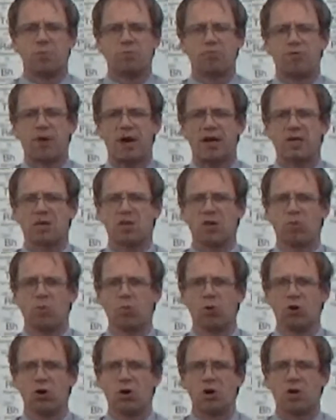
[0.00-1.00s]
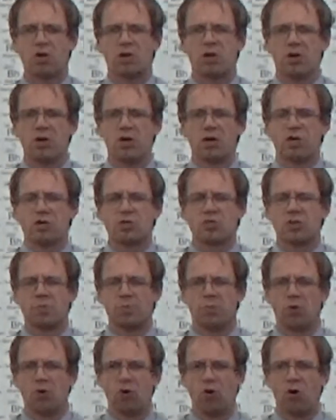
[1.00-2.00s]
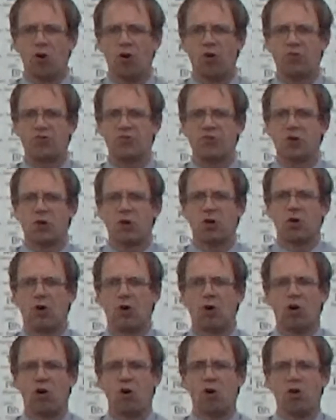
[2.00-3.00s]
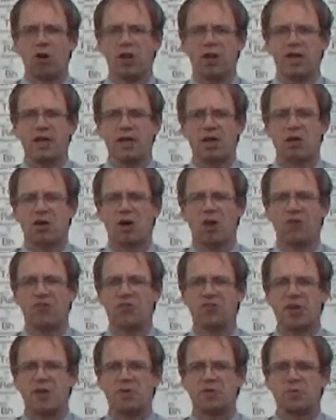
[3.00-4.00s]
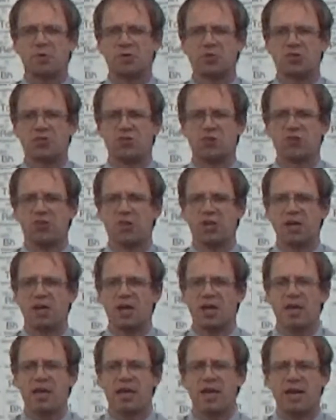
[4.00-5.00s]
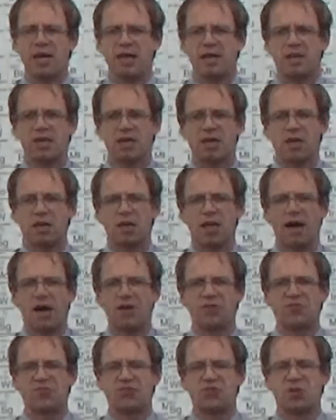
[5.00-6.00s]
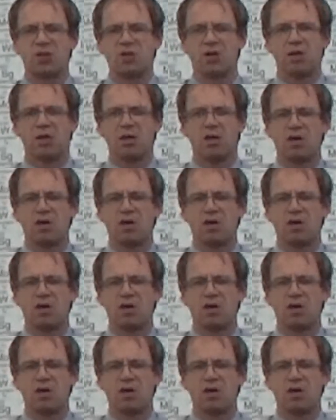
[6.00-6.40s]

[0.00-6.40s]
Practical work supports all the concepts we study in class.